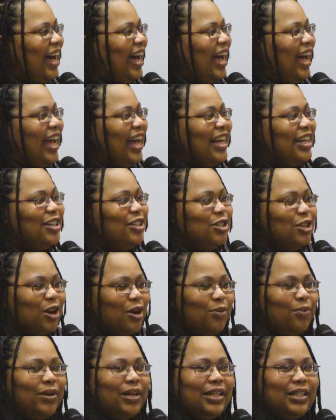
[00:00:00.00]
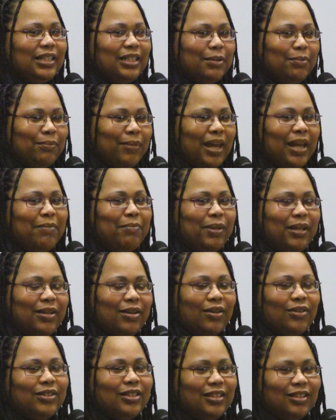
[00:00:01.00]
I had no one to make me
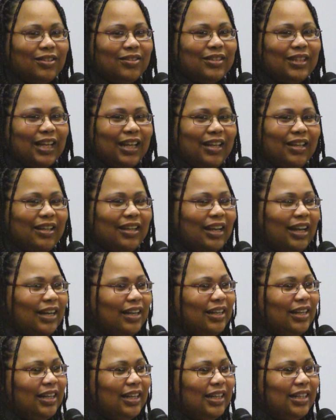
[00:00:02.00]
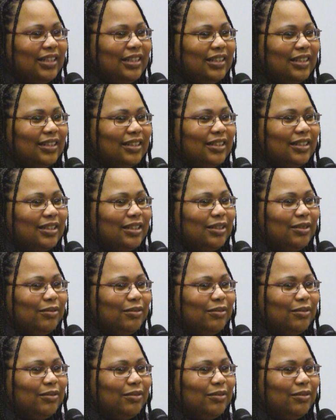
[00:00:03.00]
go to those 8 o'clock classes.